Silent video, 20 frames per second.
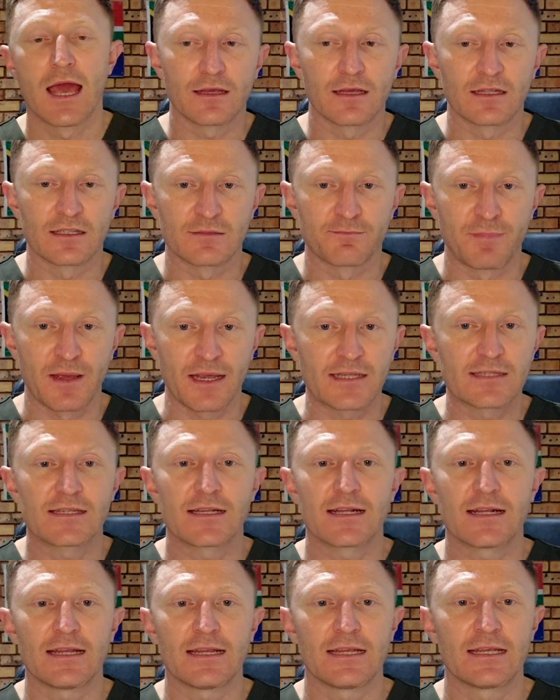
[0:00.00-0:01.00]
It's
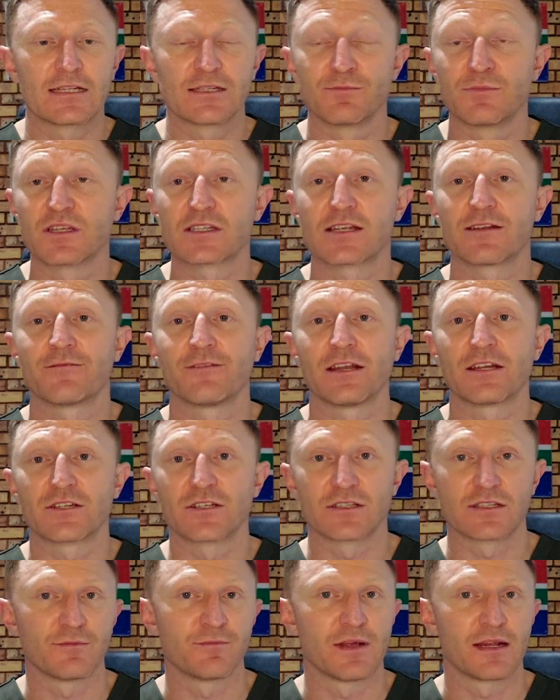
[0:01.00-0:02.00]
basically his
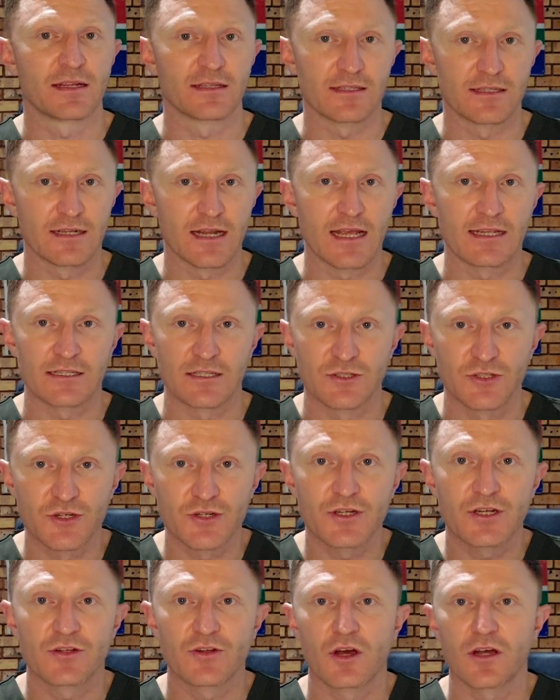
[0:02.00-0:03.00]
misadventures in medicine as a
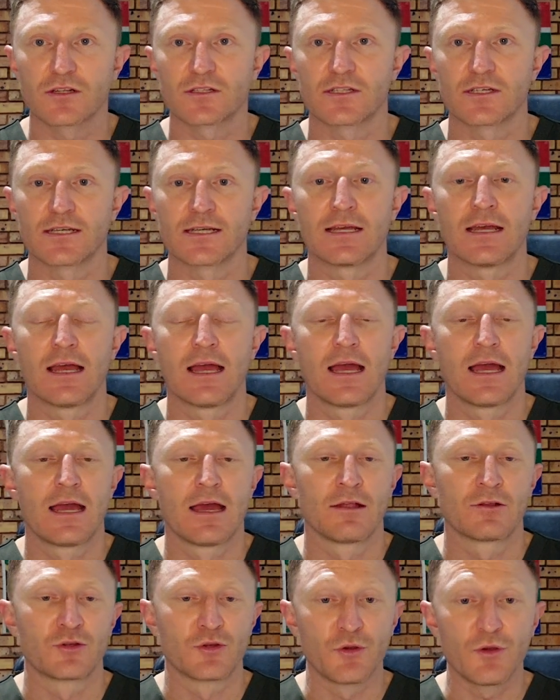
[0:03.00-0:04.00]
junior doctor,
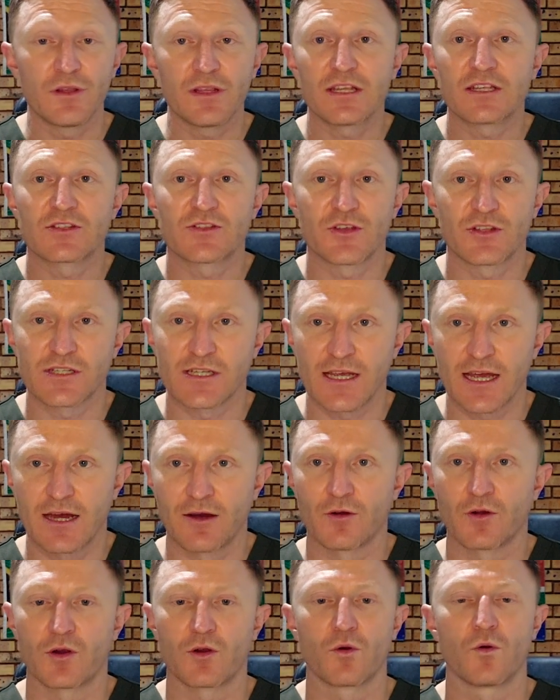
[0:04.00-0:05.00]
doing these
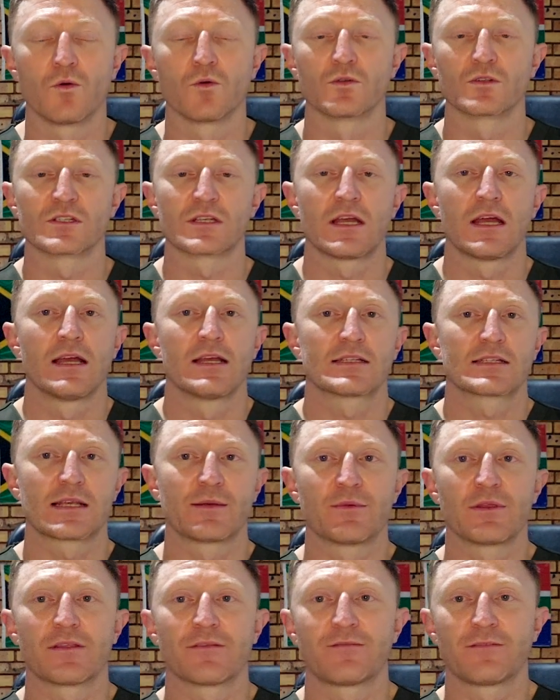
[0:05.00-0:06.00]
30-hour calls, some
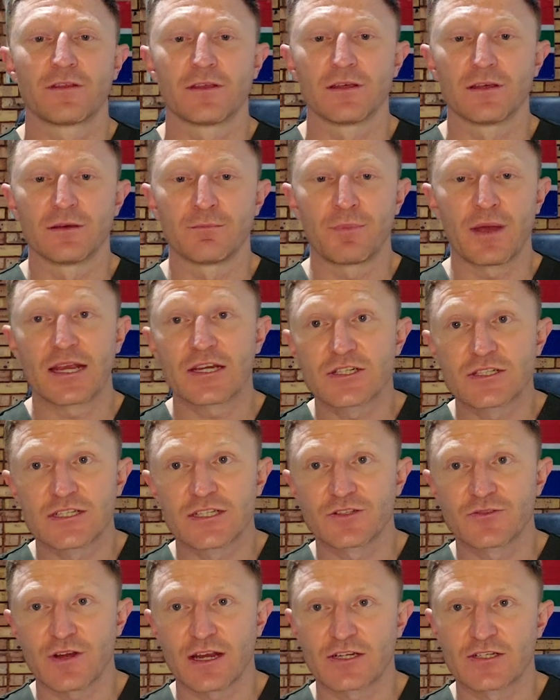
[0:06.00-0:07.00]
of the patient
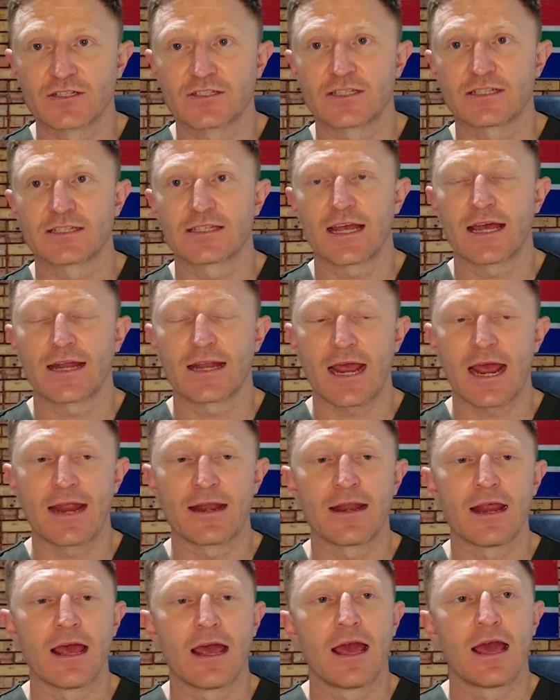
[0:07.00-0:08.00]
interactions he's had,
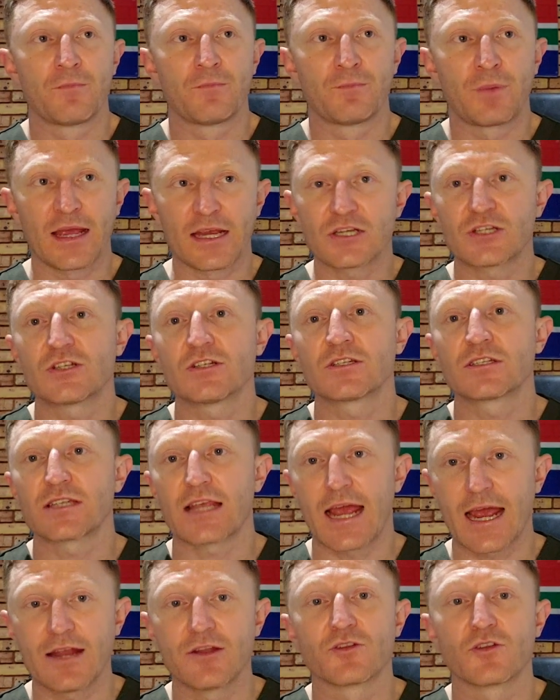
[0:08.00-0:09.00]
and patients
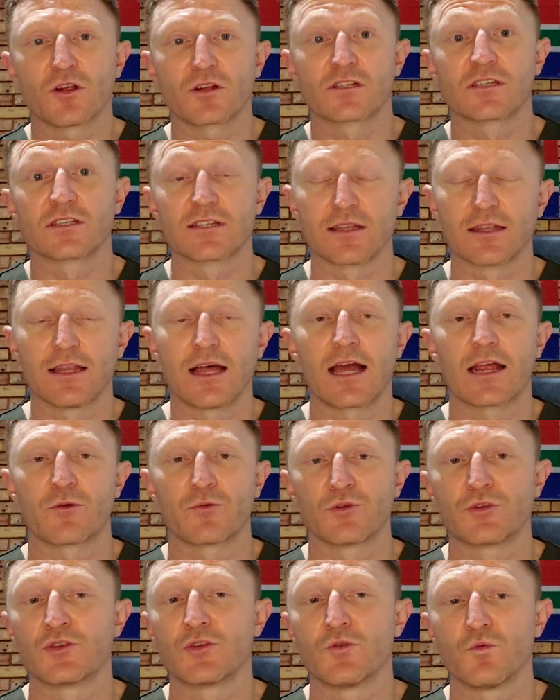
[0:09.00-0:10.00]
and doctors alike
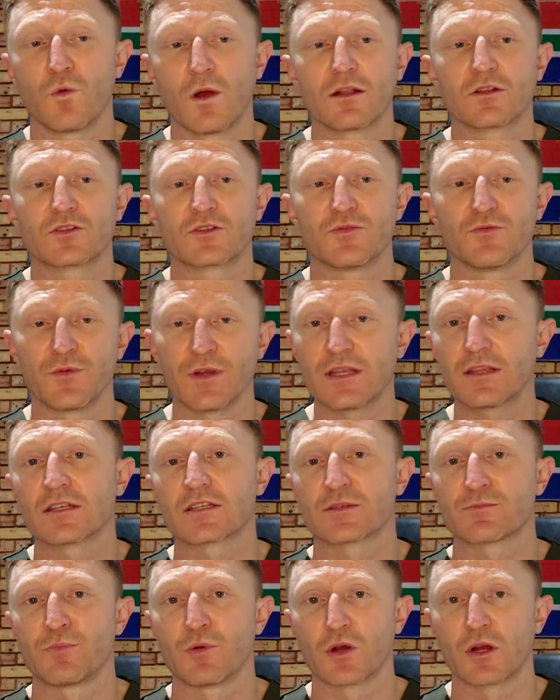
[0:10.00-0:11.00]
would do well to read
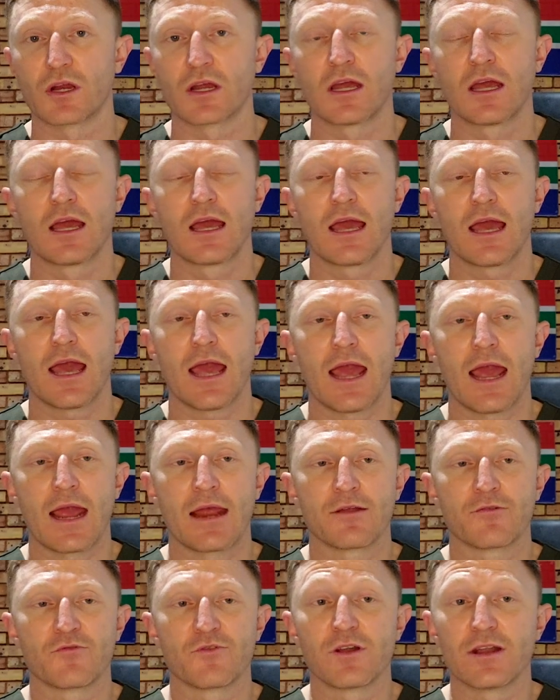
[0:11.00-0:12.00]
this book
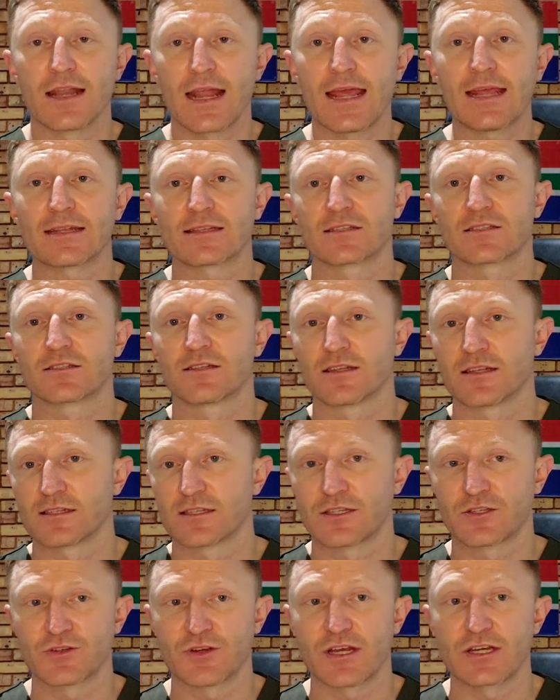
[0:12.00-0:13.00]
and relate to the
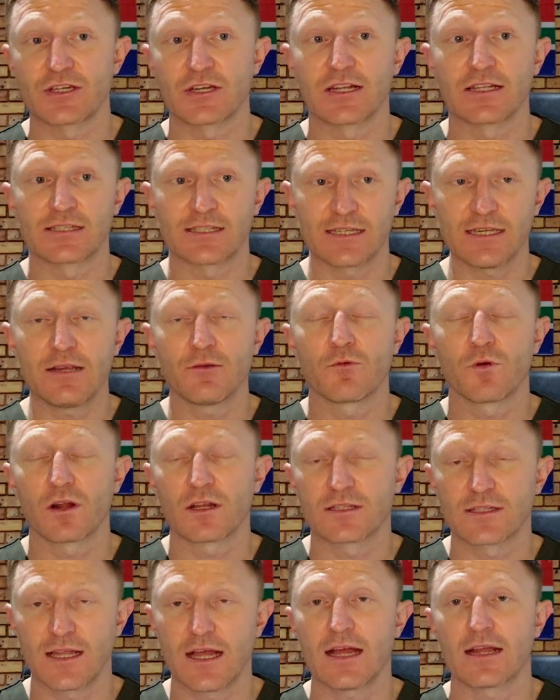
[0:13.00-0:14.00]
situation and see what
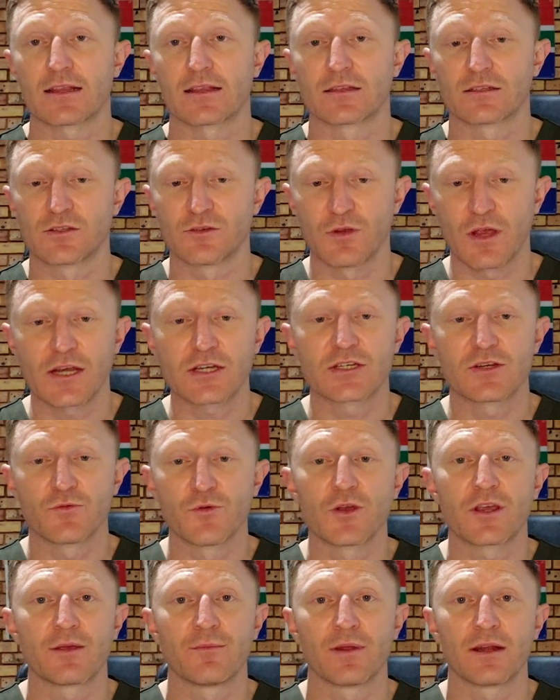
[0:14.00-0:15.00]
it's like to actually
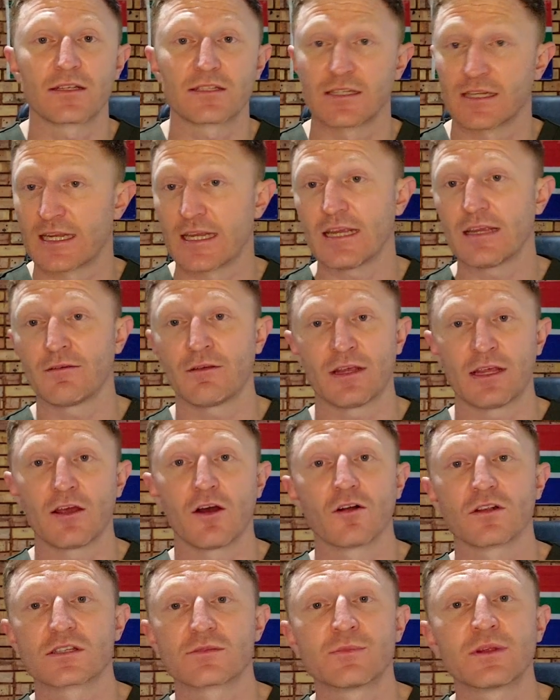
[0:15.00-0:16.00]
work in medicine. He
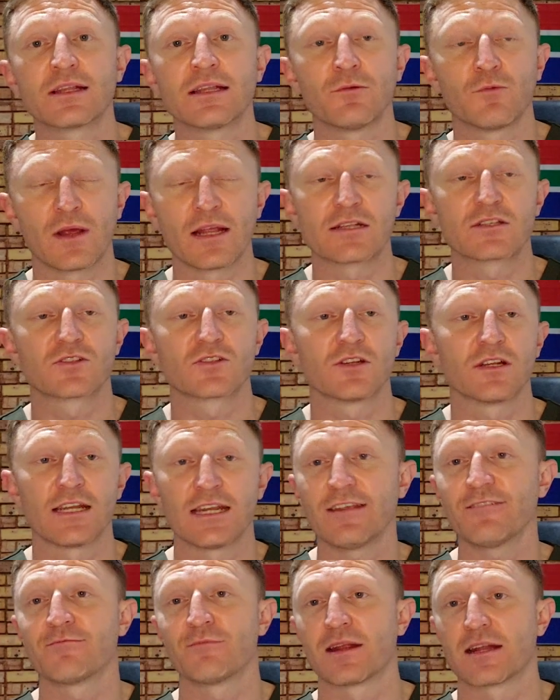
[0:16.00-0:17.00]
ultimately went to
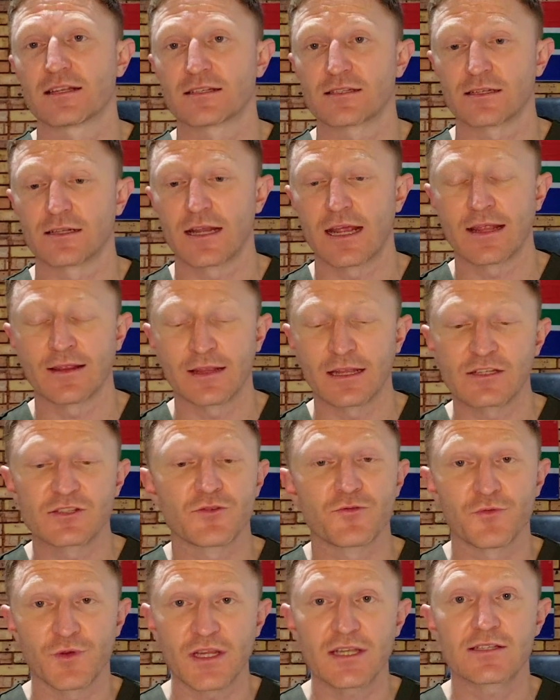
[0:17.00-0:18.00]
leave medicine, and there's
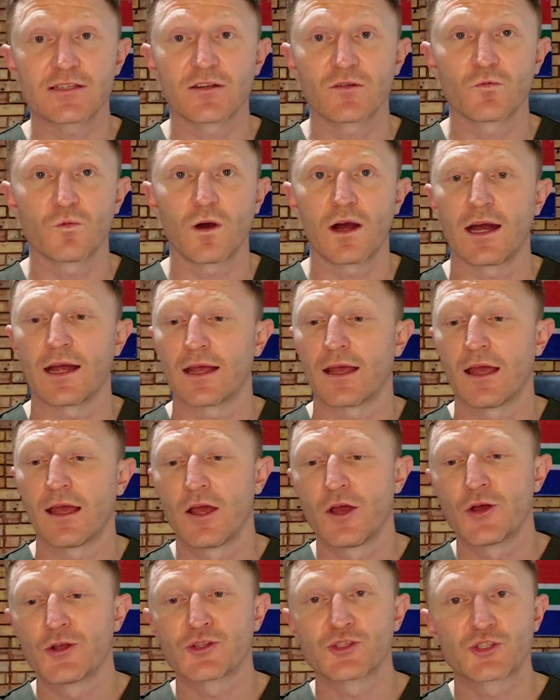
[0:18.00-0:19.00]
a reason why
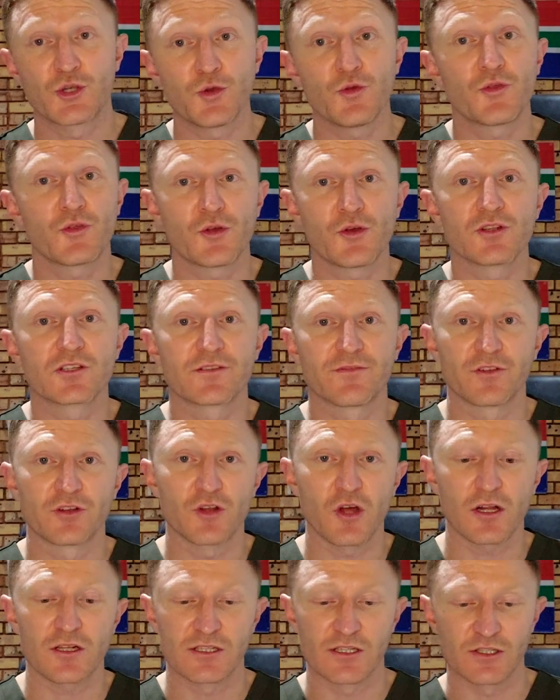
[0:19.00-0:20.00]
2/3 of the
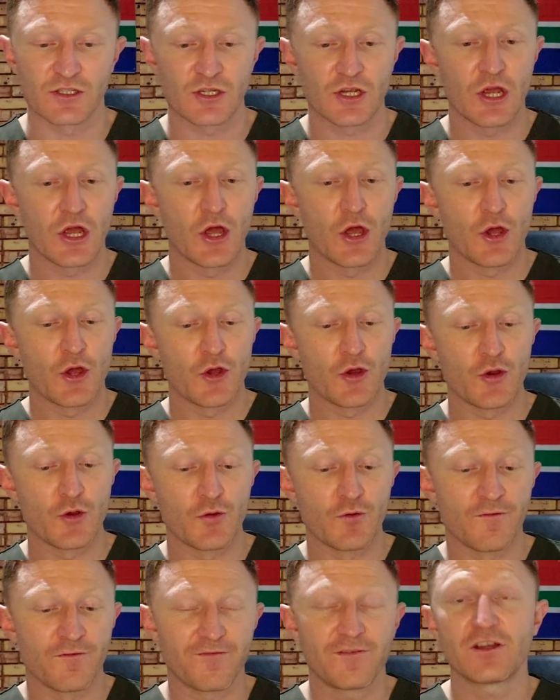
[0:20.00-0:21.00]
doctors
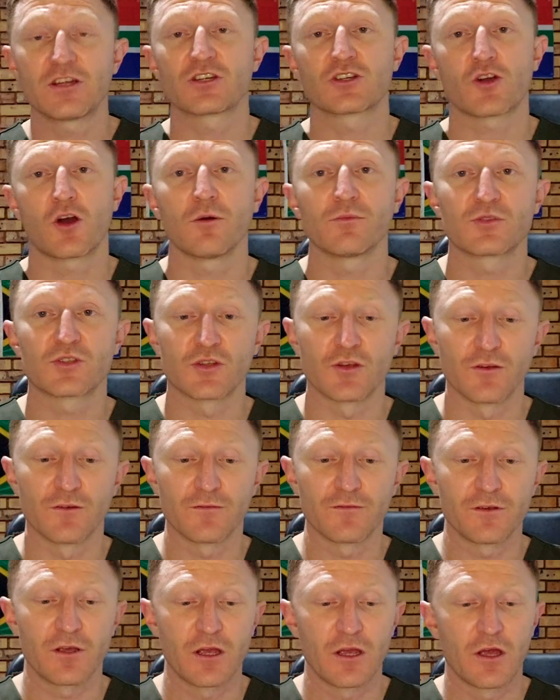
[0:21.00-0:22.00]
who finish
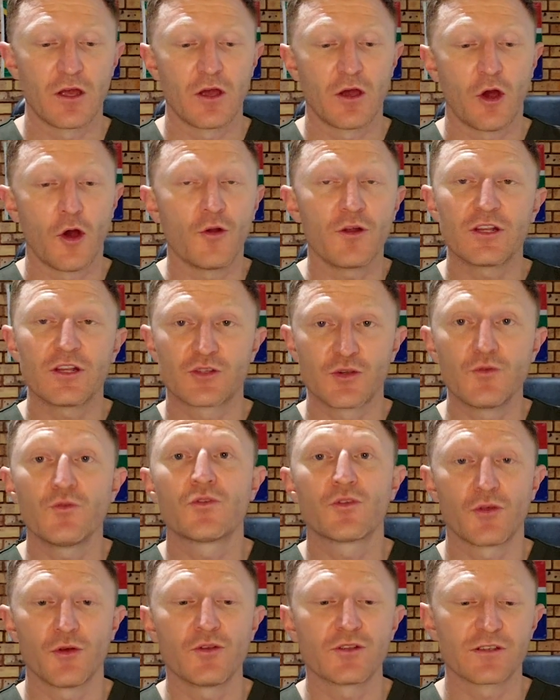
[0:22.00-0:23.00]
ComServe, only
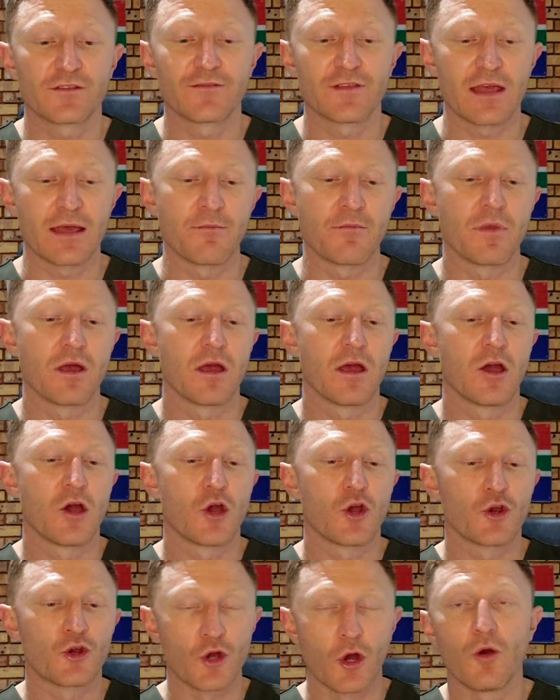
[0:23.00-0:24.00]
2/3 of them
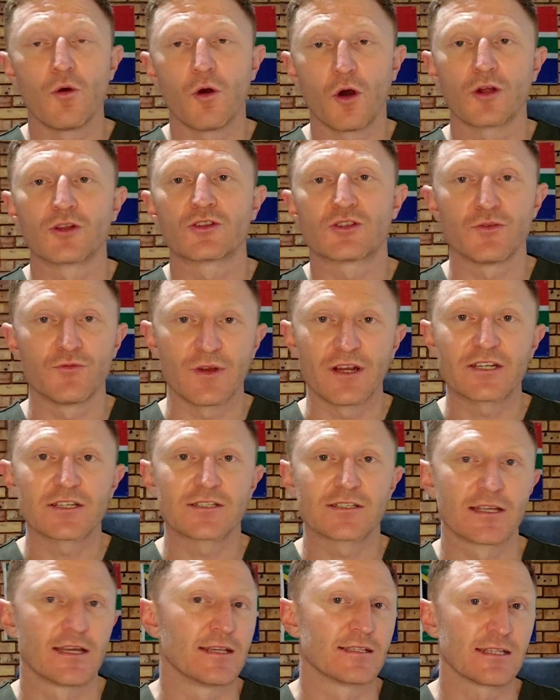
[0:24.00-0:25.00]
go on to
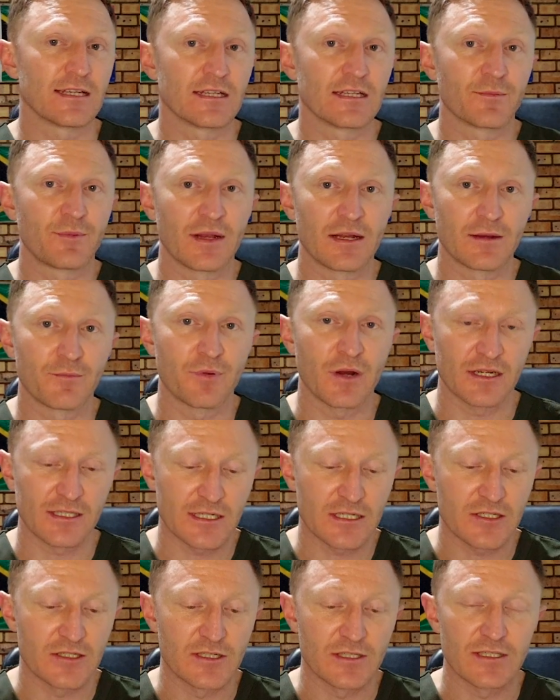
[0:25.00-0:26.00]
register as independent
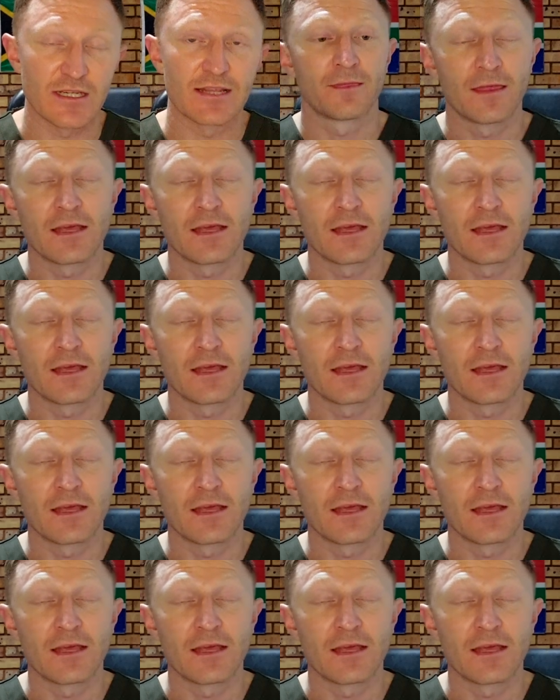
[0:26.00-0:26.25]
practitioners.